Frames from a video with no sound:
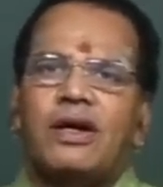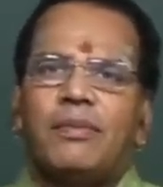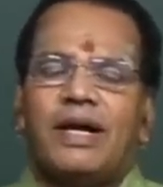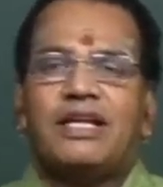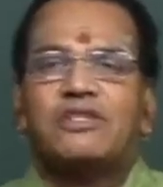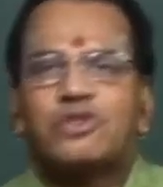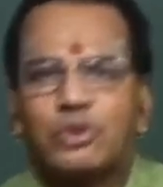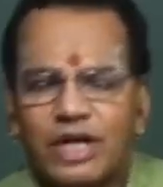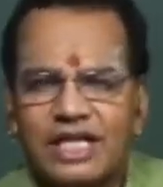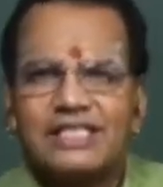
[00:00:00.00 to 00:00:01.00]
My dear
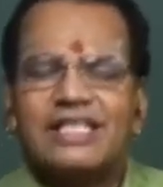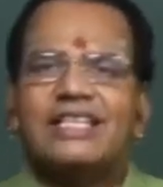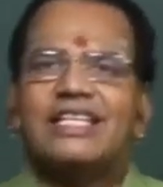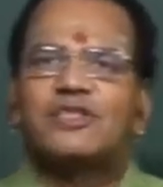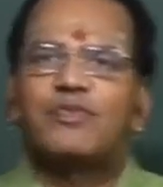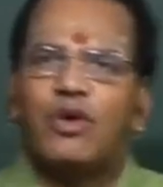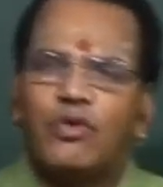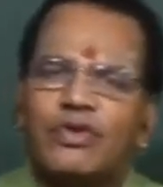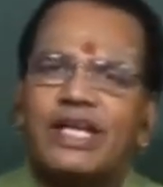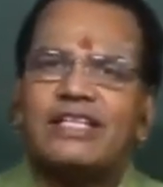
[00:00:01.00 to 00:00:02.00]
students, in this
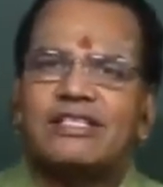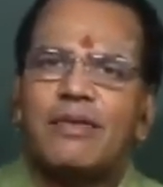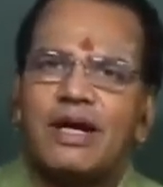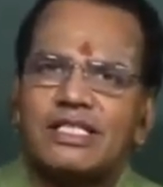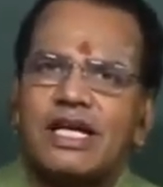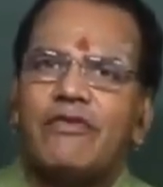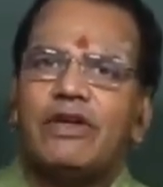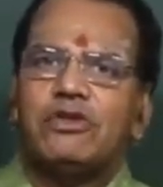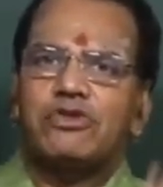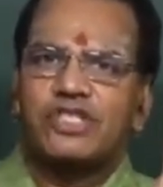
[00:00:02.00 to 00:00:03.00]
Bahuvreehi Samasa,
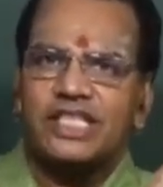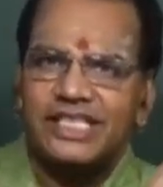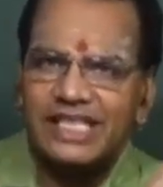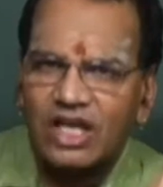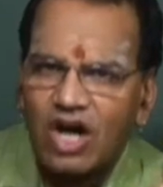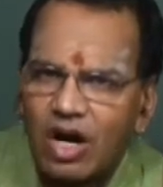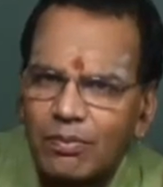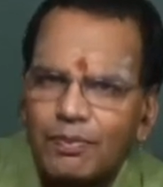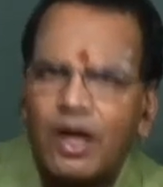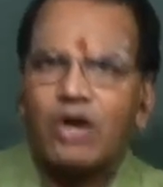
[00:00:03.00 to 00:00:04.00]
when you see the
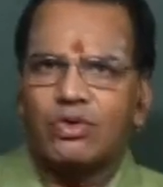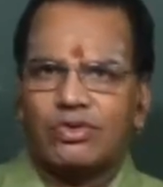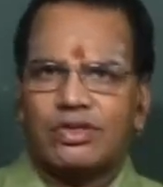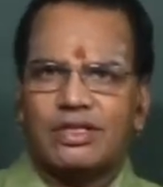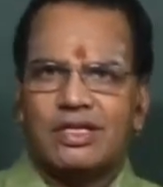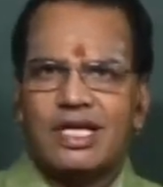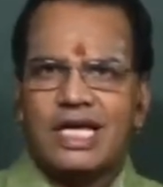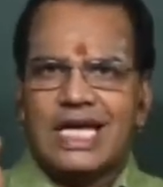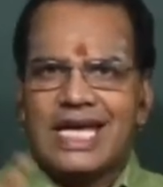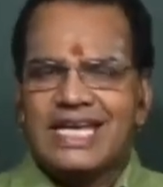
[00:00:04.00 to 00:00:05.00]
compound,
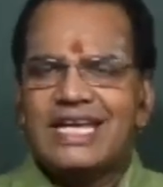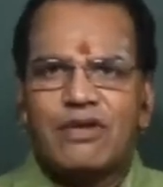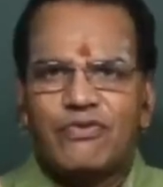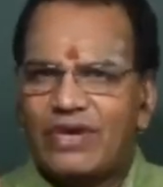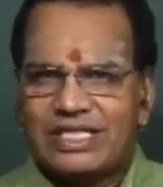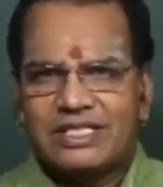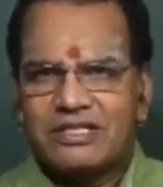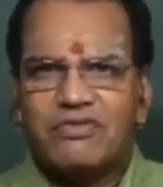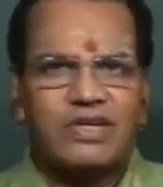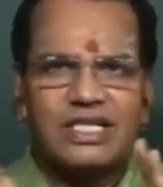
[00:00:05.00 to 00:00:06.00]
here first
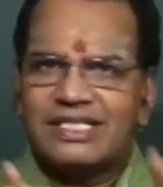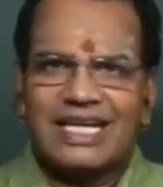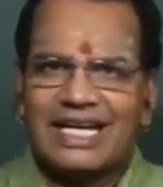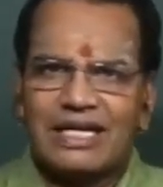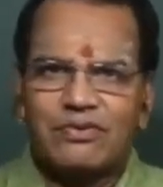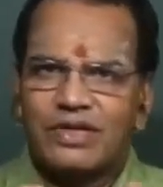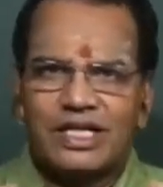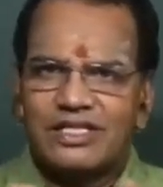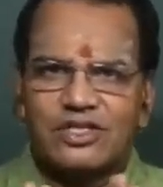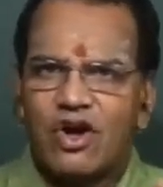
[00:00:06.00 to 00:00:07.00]
word, second
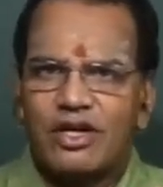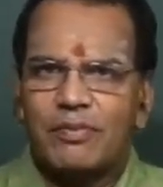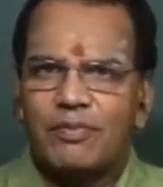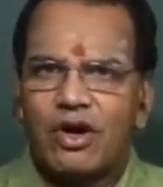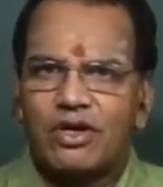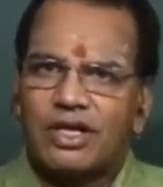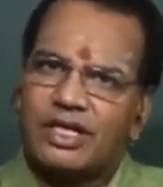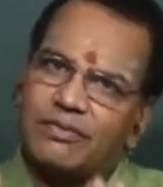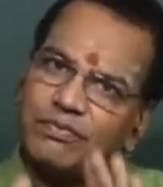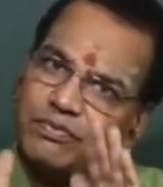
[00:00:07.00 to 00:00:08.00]
word is not
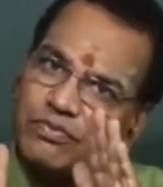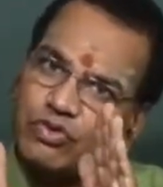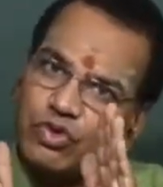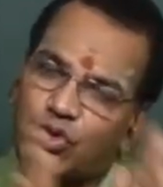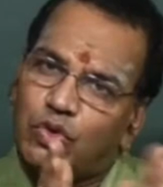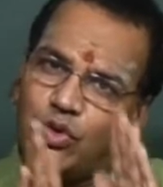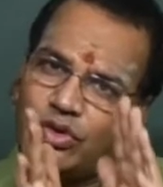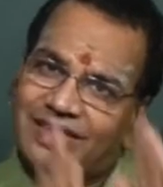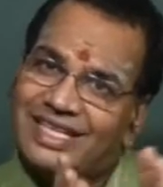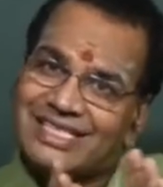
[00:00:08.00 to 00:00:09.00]
important.
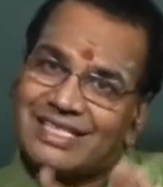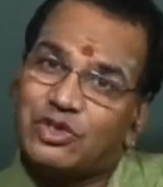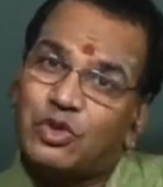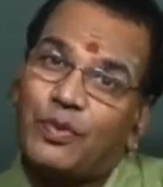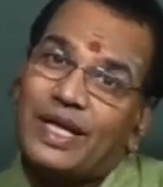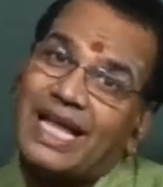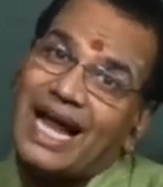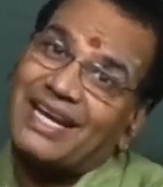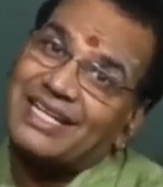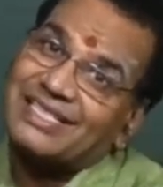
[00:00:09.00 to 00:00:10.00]
Through this you will
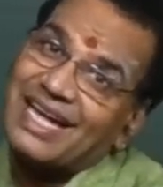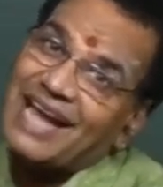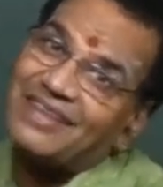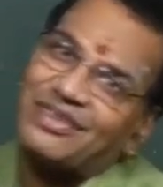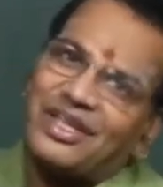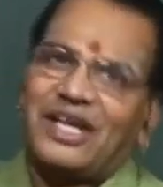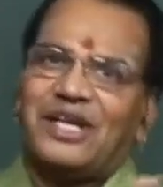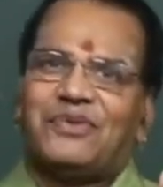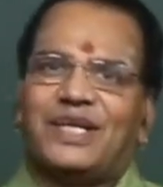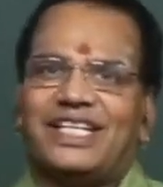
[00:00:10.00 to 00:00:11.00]
understand
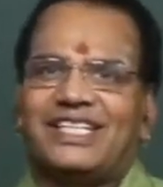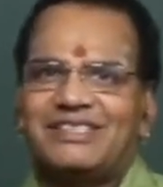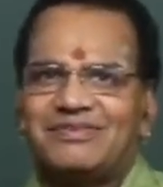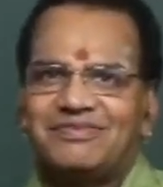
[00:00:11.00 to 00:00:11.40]
third word.